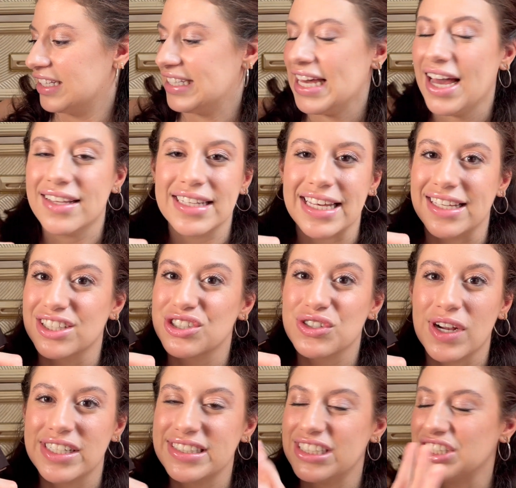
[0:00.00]
yeah, like
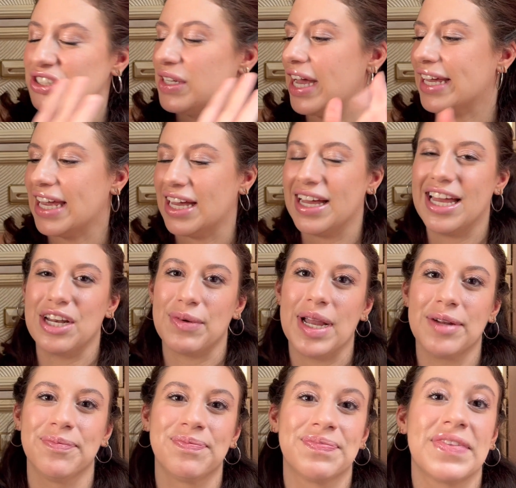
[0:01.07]
trust issue. I can't.
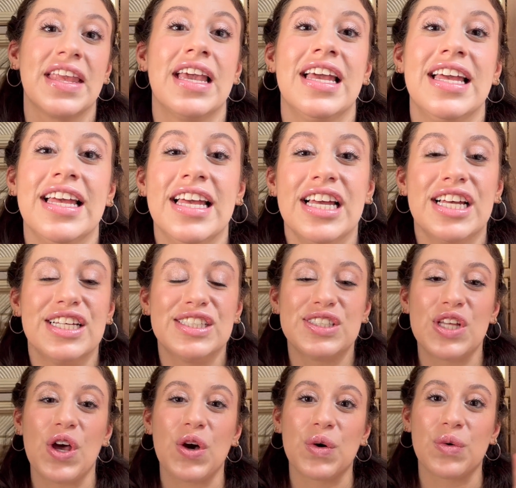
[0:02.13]
Anyway,
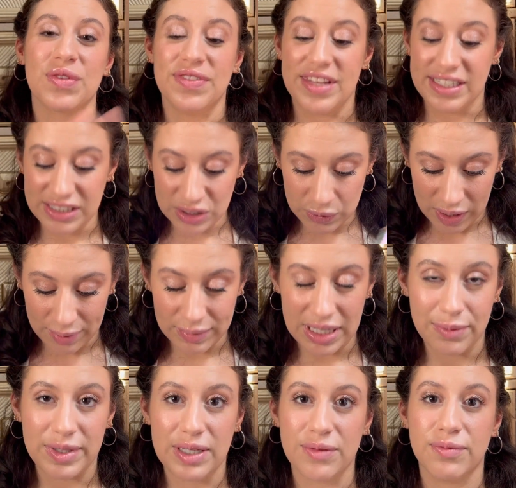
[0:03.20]
so this is what I'm going
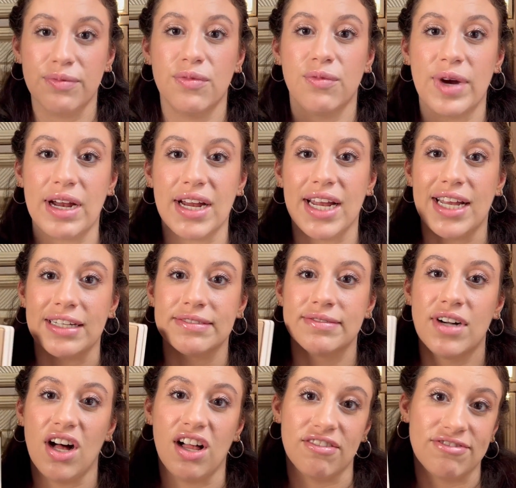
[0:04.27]
to be wearing
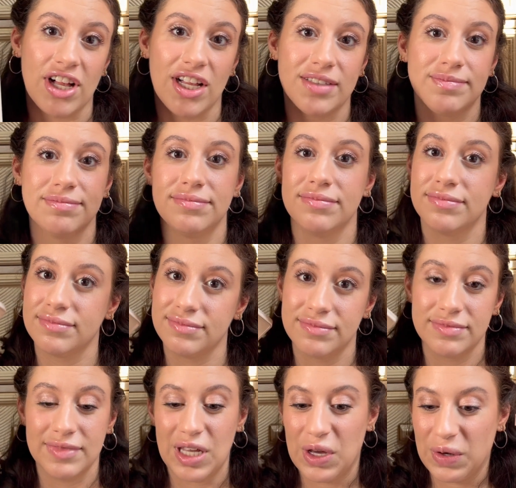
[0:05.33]
all fall.
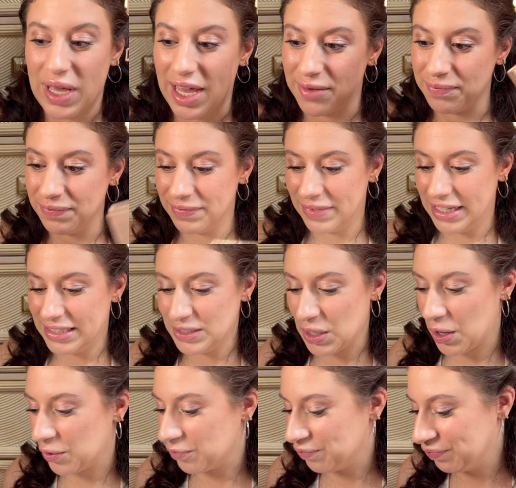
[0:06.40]
Okay.
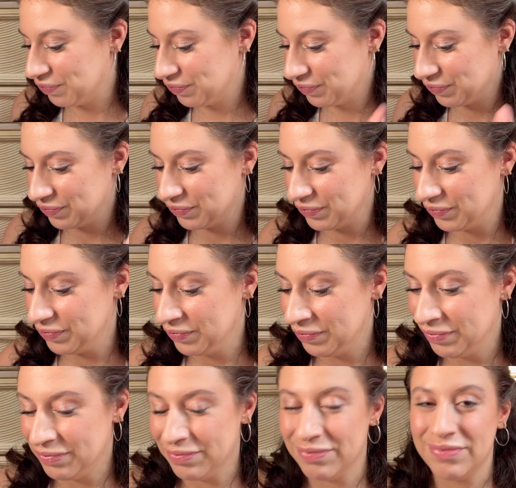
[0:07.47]
So,
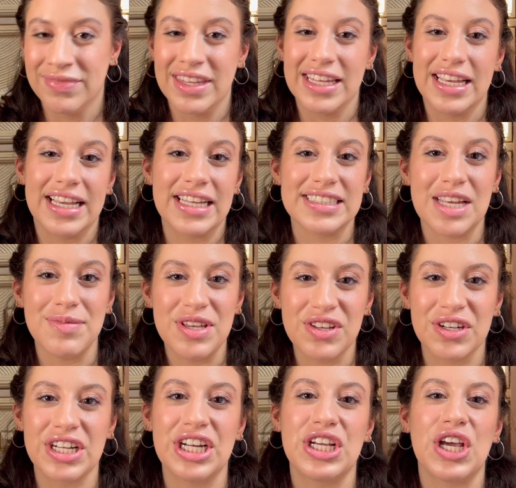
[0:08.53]
because I'm
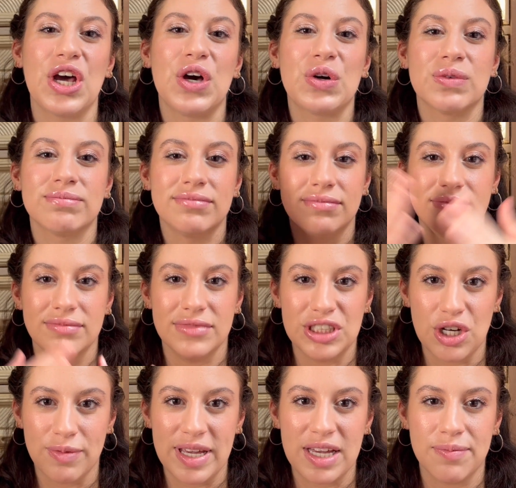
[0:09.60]
either going to go
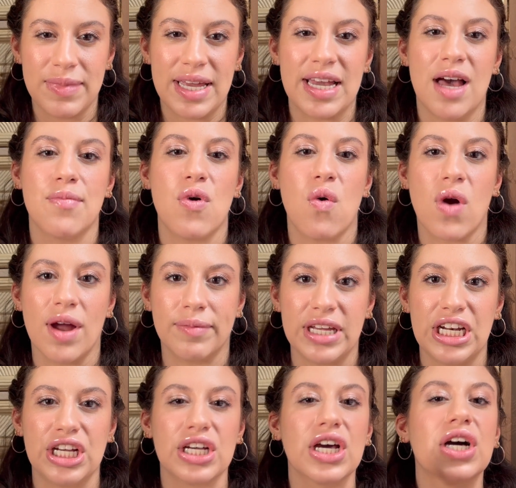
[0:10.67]
no makeup, or I'm
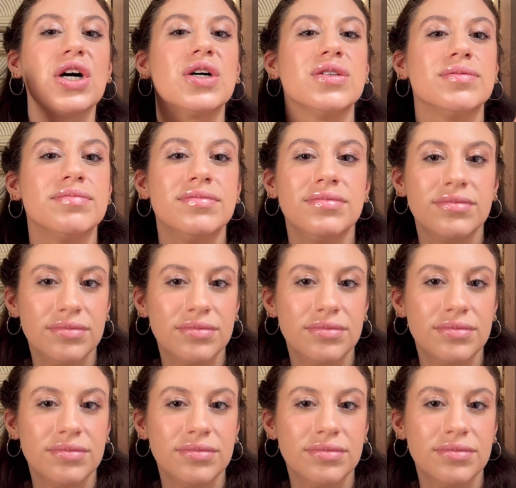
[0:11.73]
going to go